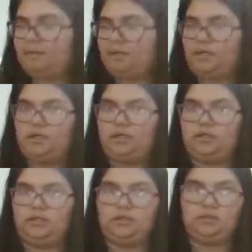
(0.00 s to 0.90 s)
Okay,
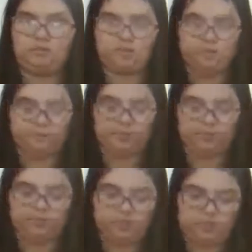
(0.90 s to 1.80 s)
and we're going to put
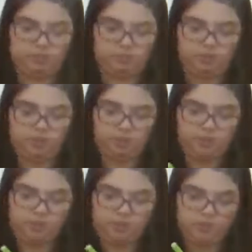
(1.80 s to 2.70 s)
the stitch
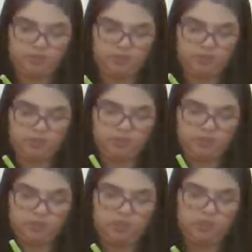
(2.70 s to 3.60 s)
marker
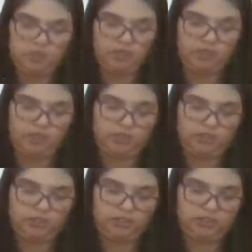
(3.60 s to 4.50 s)
in that
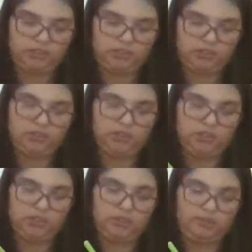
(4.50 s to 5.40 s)
stitch.
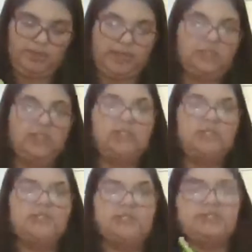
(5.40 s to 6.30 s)
Now we're back to the
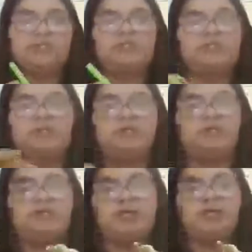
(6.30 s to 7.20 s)
6 single
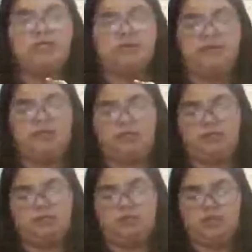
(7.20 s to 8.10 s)
crochets in the magic
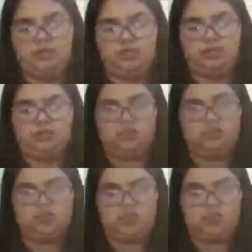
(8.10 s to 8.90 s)
ring.